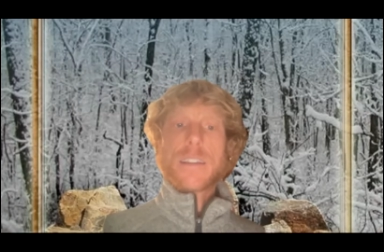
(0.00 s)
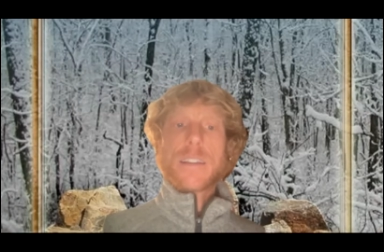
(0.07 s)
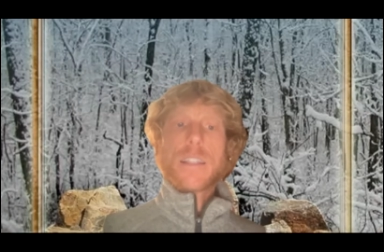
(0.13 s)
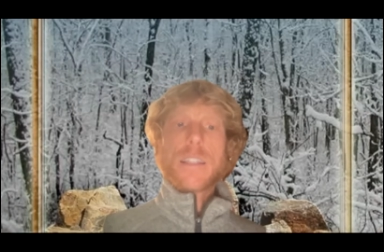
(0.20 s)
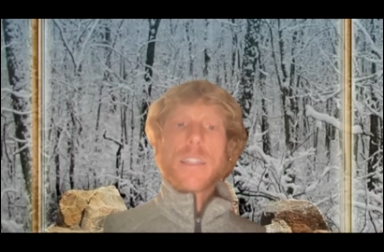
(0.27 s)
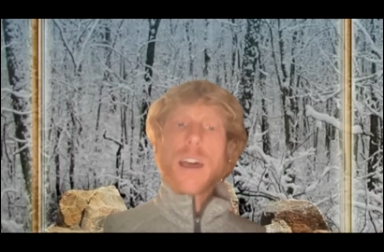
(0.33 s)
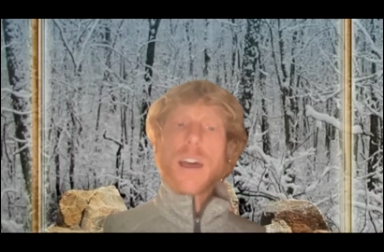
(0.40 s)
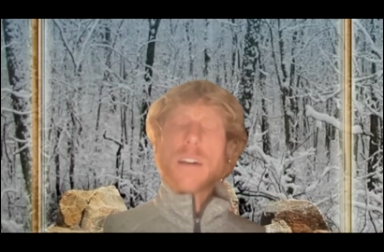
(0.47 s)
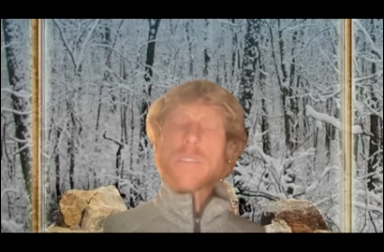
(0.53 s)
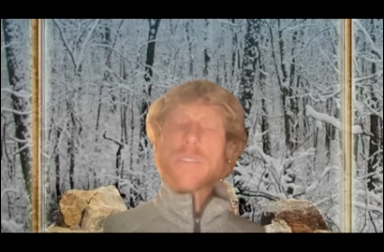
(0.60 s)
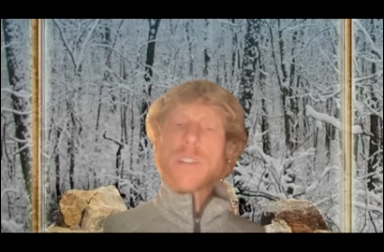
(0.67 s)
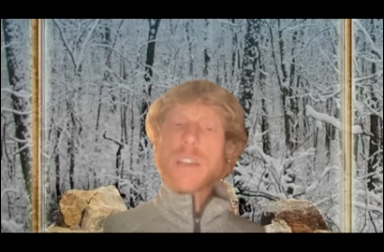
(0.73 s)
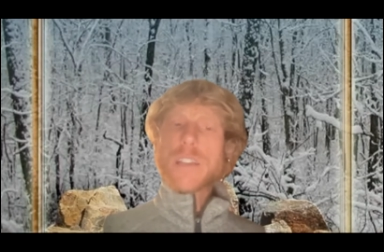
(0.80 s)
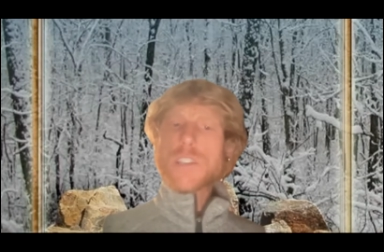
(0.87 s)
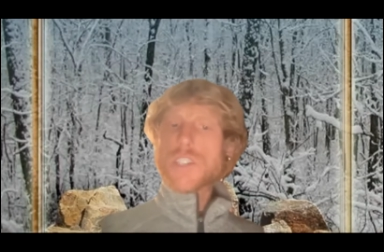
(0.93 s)
Love,
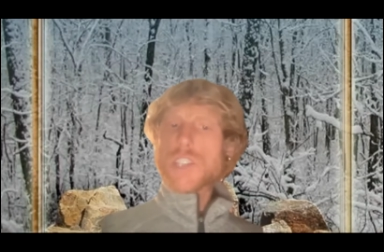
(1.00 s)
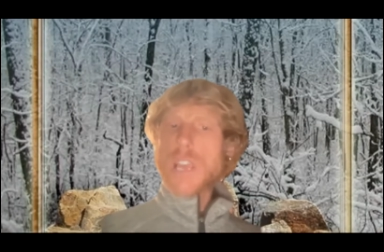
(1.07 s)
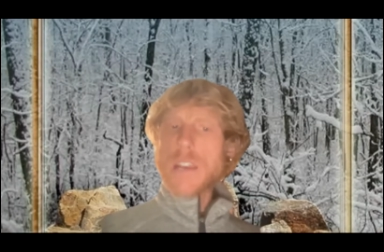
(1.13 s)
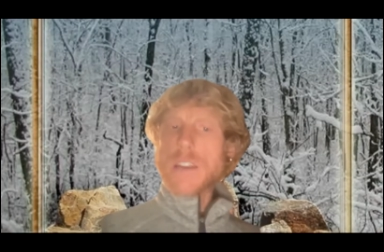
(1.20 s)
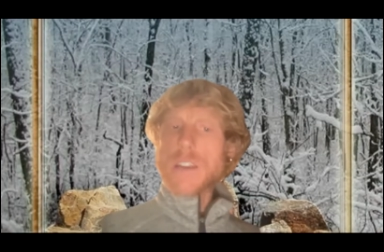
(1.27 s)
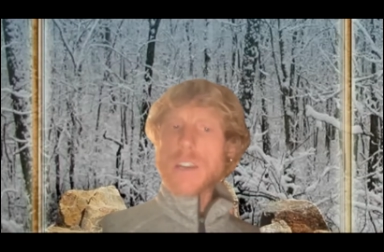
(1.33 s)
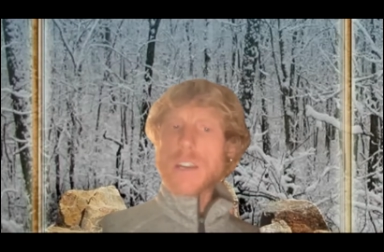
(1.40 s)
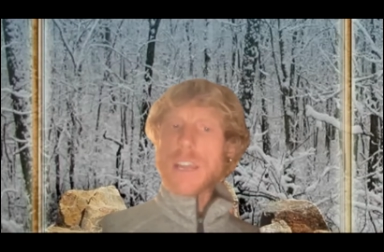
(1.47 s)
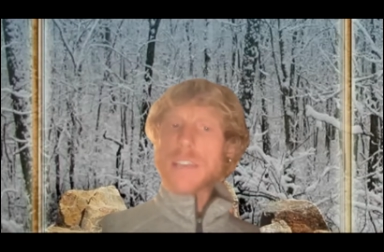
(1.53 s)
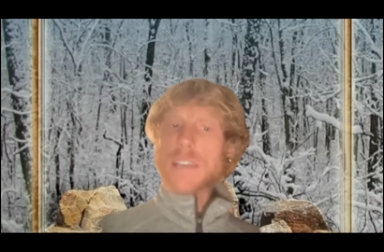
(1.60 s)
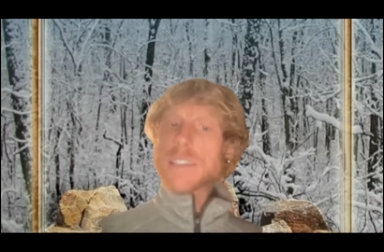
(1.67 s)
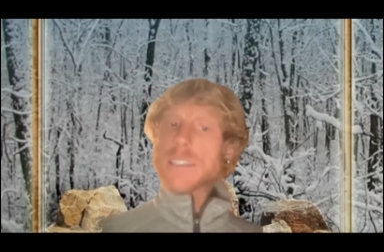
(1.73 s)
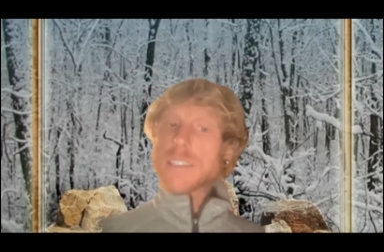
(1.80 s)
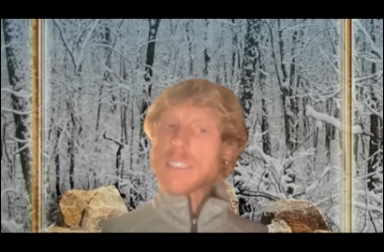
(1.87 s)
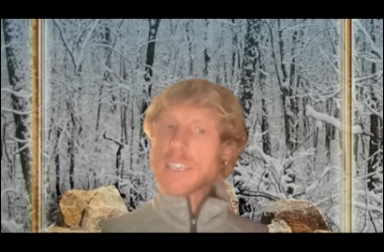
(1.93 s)
gender, and
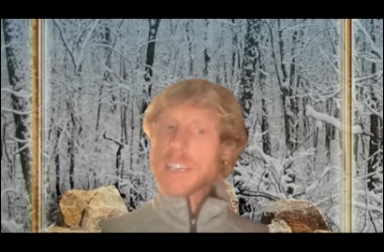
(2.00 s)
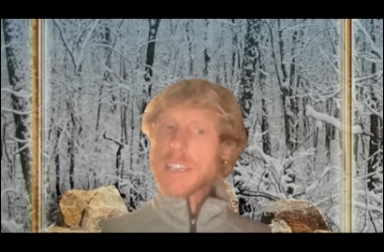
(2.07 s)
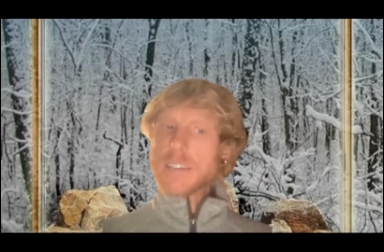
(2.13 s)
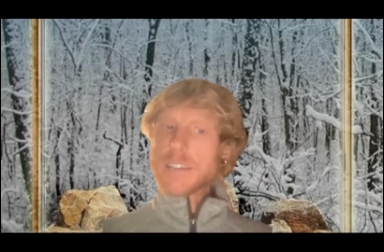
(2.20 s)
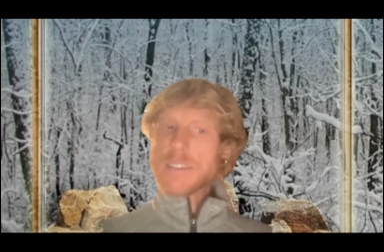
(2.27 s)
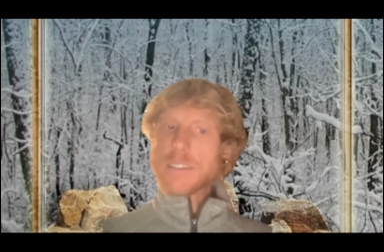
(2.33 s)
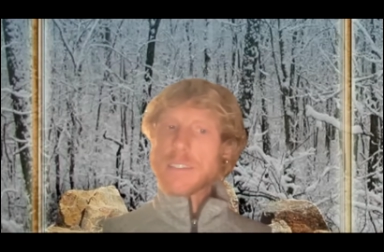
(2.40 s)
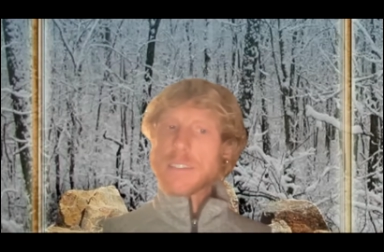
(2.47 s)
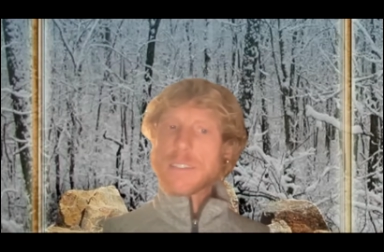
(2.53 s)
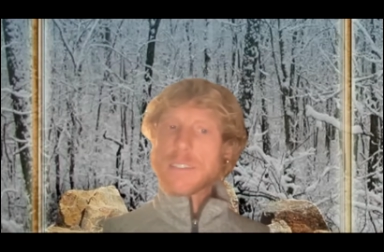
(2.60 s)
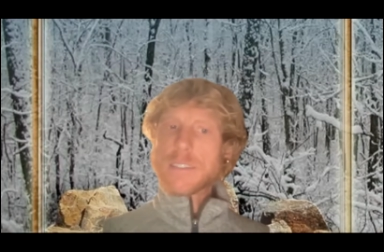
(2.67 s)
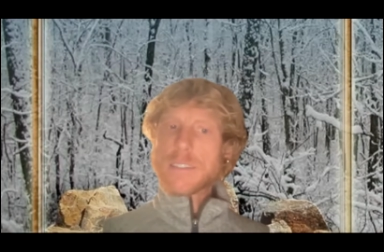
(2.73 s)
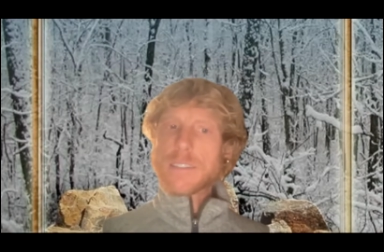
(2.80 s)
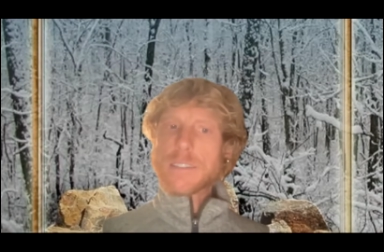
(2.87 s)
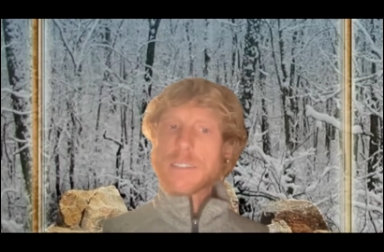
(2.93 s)
deceit.
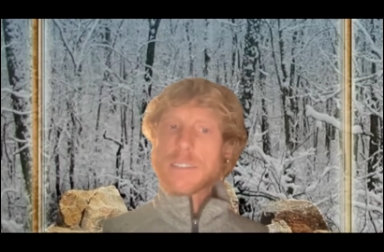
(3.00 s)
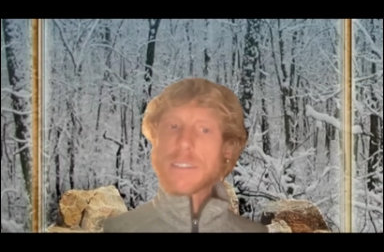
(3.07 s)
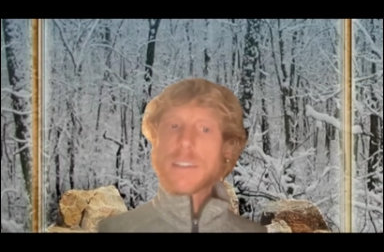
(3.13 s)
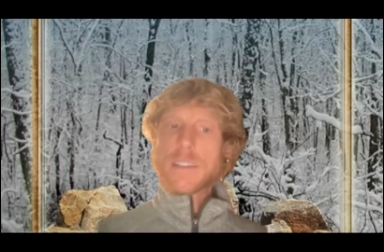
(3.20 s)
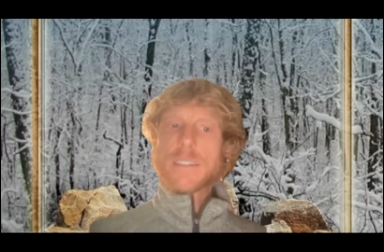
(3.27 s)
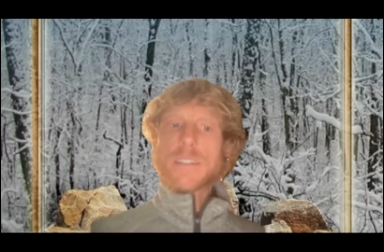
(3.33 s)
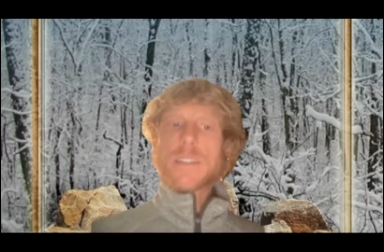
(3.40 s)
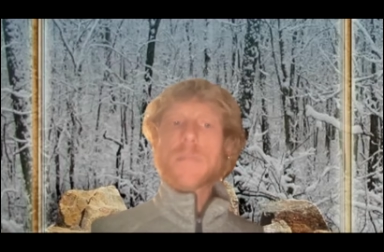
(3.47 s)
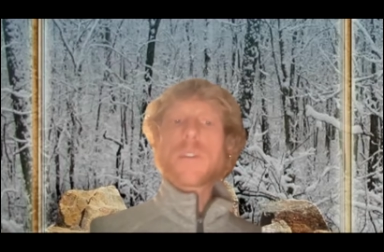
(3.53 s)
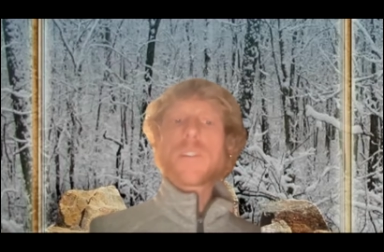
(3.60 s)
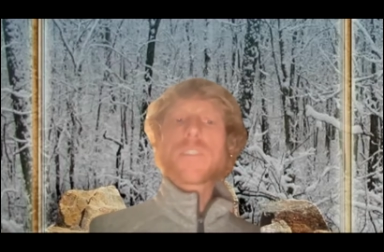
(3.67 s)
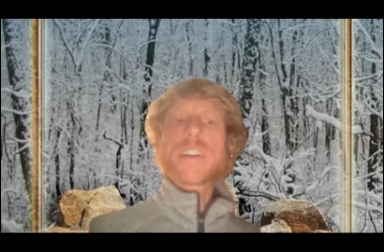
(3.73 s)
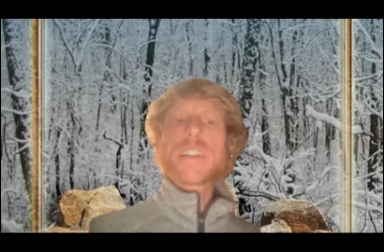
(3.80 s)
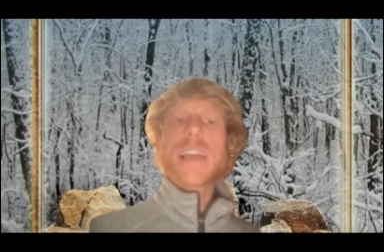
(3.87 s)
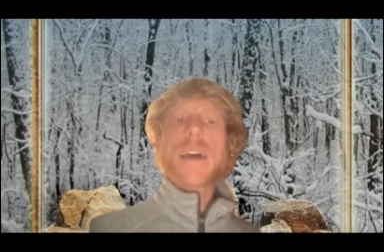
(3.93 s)
So let me
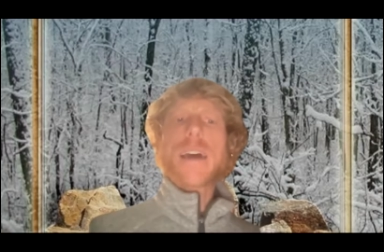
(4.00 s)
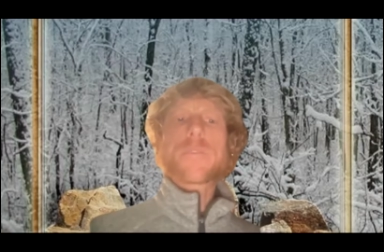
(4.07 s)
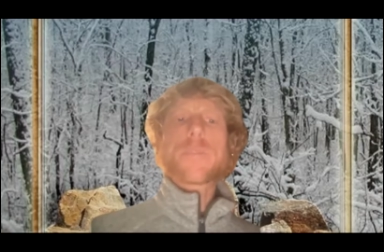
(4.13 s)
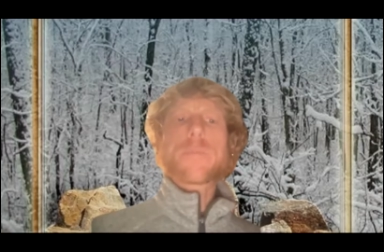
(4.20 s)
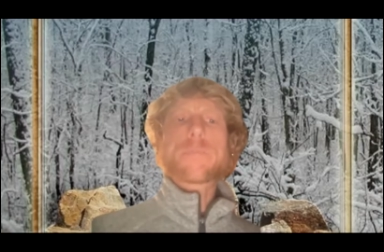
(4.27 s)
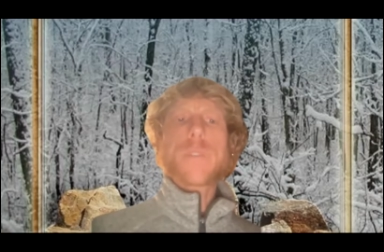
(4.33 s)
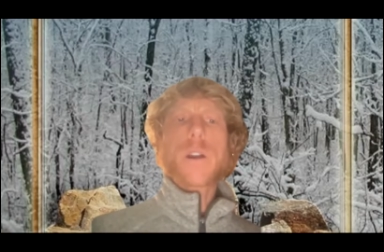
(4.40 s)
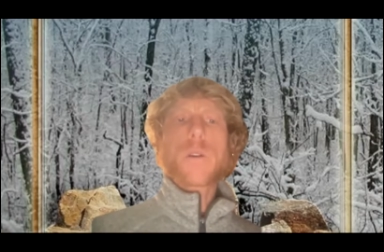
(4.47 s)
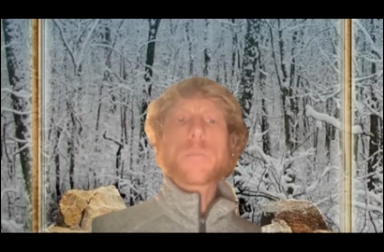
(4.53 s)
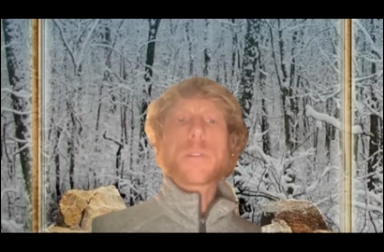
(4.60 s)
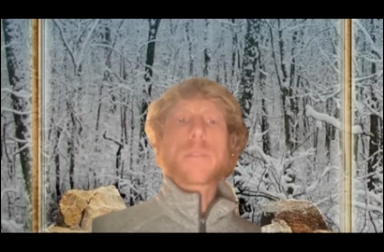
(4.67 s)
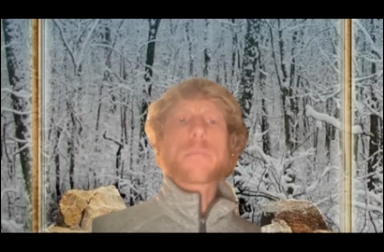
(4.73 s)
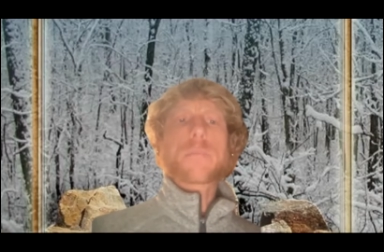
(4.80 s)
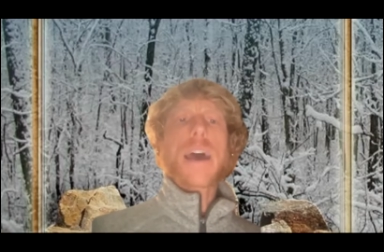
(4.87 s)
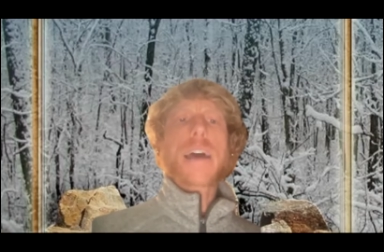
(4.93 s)
read that
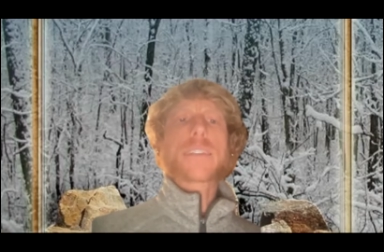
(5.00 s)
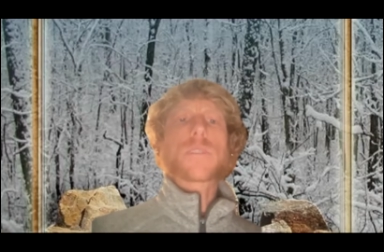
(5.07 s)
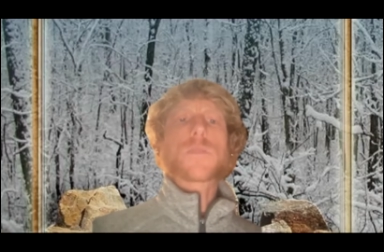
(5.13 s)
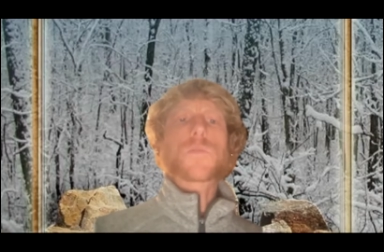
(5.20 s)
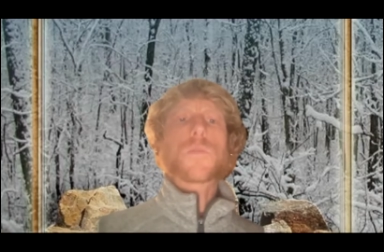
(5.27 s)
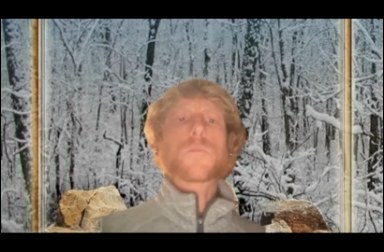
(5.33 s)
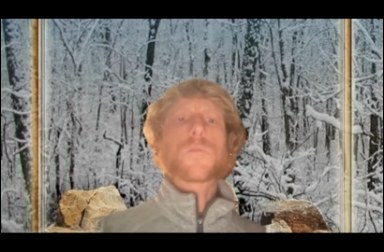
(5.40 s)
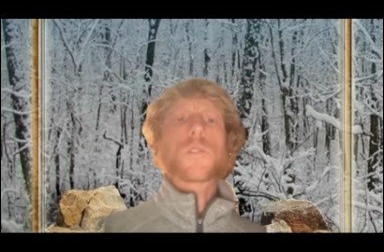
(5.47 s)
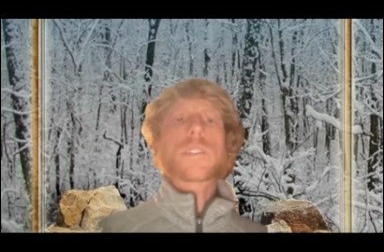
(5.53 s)
opening passage one more